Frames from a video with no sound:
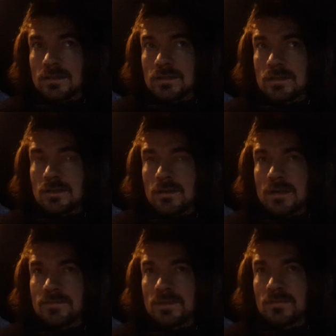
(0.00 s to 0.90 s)
you know,
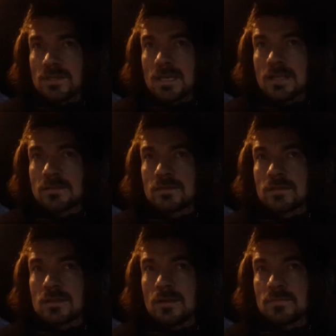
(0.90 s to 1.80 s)
I've even had
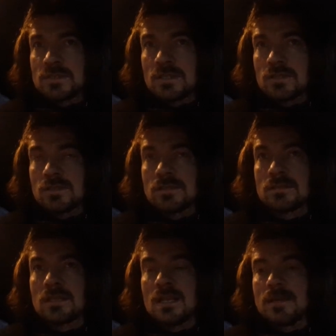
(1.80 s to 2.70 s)
competition
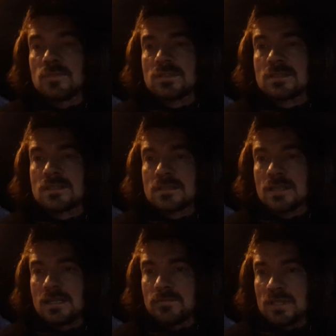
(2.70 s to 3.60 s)
climbers
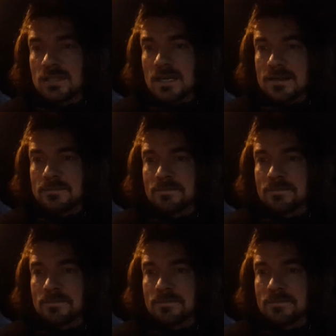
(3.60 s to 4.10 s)
tell me that